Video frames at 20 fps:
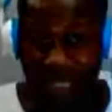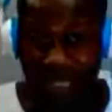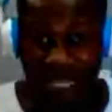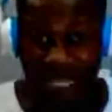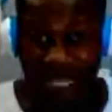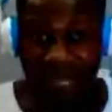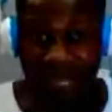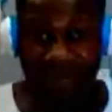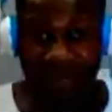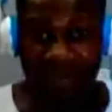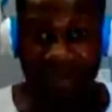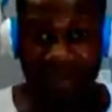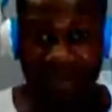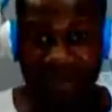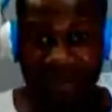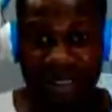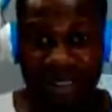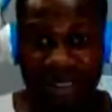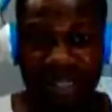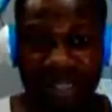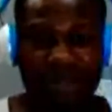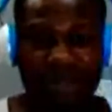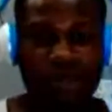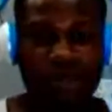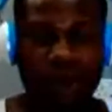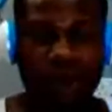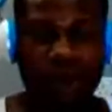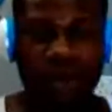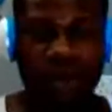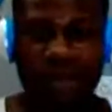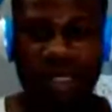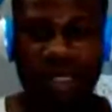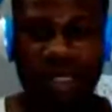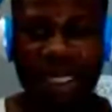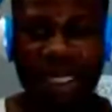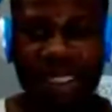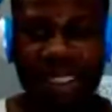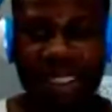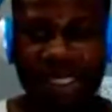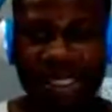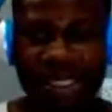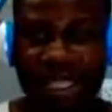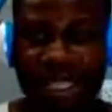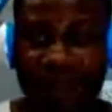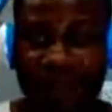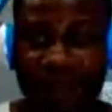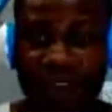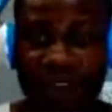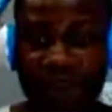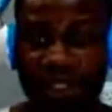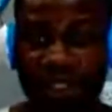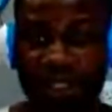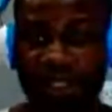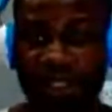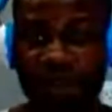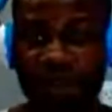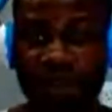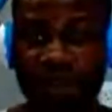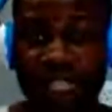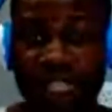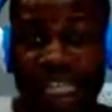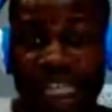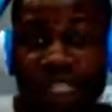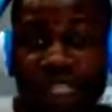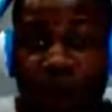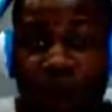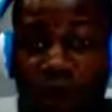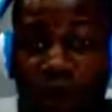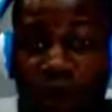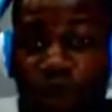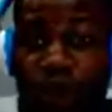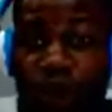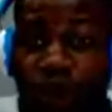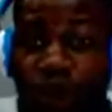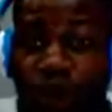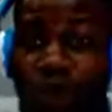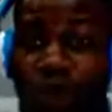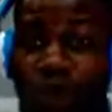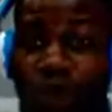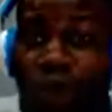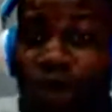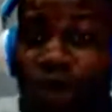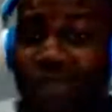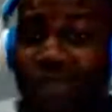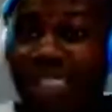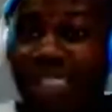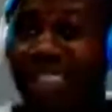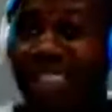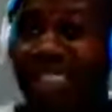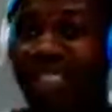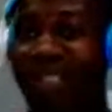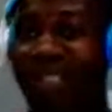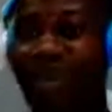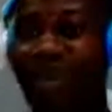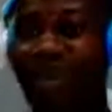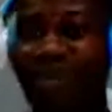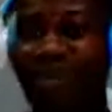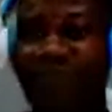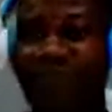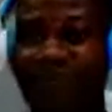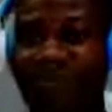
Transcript: Okay. So it's living on its own. It controls itself.